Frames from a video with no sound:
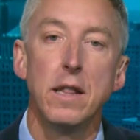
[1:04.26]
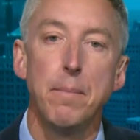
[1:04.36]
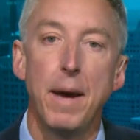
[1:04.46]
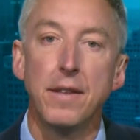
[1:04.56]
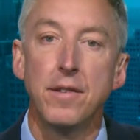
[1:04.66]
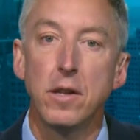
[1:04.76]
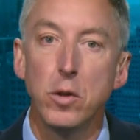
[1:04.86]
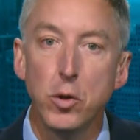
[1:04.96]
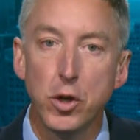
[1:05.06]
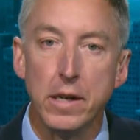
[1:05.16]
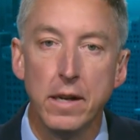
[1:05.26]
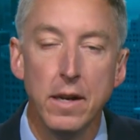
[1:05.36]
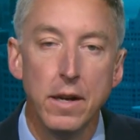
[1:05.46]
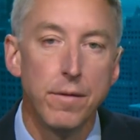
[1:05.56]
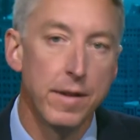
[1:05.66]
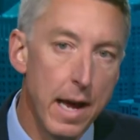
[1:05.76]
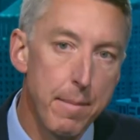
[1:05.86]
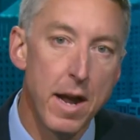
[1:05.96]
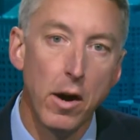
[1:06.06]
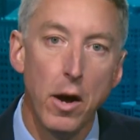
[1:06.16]
the best solution? For that
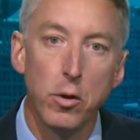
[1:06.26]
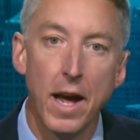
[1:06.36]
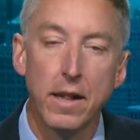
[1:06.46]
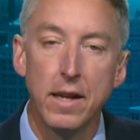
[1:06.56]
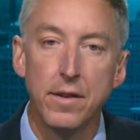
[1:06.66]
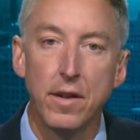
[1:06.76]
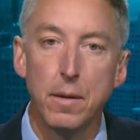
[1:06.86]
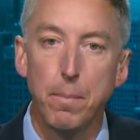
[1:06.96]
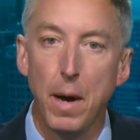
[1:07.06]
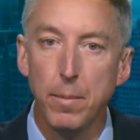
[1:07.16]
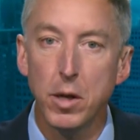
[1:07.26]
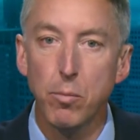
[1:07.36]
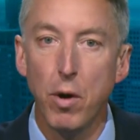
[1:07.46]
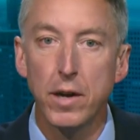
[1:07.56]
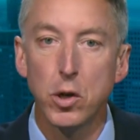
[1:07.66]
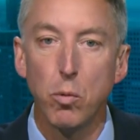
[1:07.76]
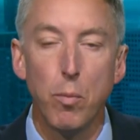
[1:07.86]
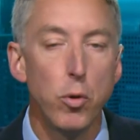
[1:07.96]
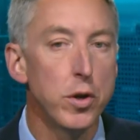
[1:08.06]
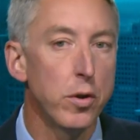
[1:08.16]
matter, how likely is it that public pressure will
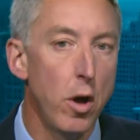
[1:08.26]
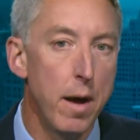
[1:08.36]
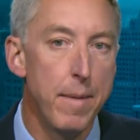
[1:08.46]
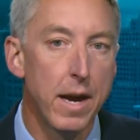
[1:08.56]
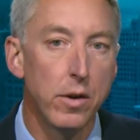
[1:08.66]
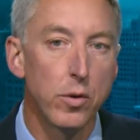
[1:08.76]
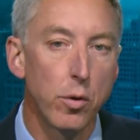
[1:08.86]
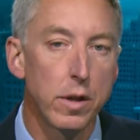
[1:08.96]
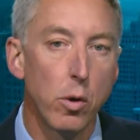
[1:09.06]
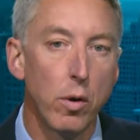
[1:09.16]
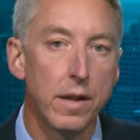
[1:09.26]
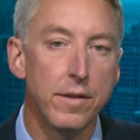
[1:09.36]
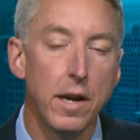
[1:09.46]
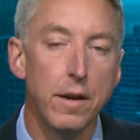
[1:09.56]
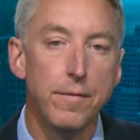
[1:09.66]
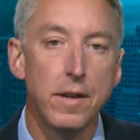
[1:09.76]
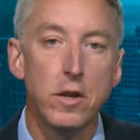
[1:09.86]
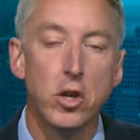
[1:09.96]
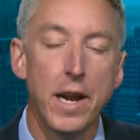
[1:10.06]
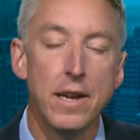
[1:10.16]
push lawmakers or the court itself to
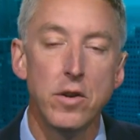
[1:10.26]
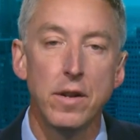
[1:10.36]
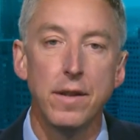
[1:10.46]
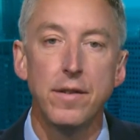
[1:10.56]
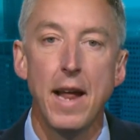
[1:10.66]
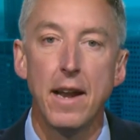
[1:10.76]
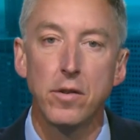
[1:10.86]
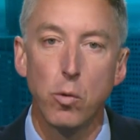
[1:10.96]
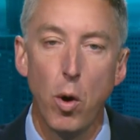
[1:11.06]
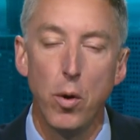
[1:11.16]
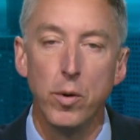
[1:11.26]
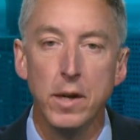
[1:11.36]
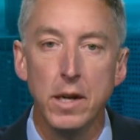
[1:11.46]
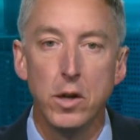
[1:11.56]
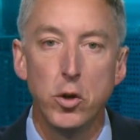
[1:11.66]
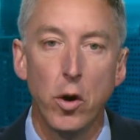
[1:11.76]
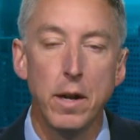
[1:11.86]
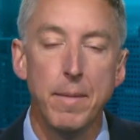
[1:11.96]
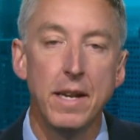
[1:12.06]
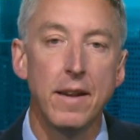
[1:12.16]
change the status quo?
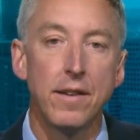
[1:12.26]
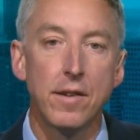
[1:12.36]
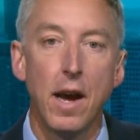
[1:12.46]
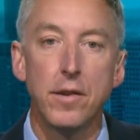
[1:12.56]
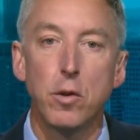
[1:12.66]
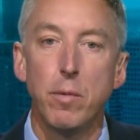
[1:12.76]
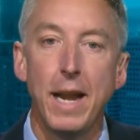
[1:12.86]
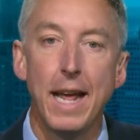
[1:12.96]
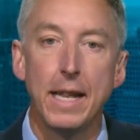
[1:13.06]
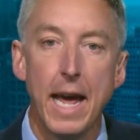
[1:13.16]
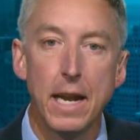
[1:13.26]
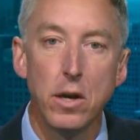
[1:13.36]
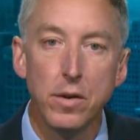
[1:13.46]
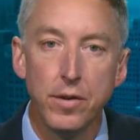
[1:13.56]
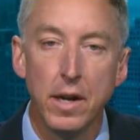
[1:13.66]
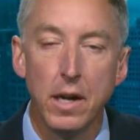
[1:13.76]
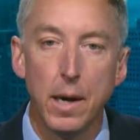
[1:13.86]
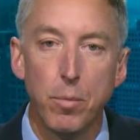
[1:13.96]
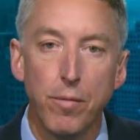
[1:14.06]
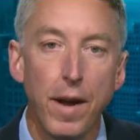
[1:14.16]
Joining me to discuss are Renee Landers, a
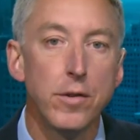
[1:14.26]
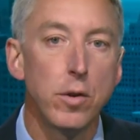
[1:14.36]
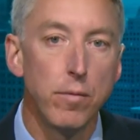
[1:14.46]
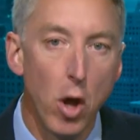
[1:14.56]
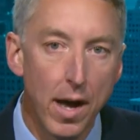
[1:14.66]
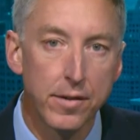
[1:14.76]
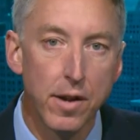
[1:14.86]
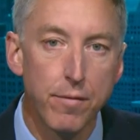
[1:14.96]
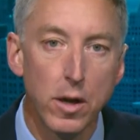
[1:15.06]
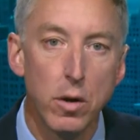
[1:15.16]
professor of law at Suffolk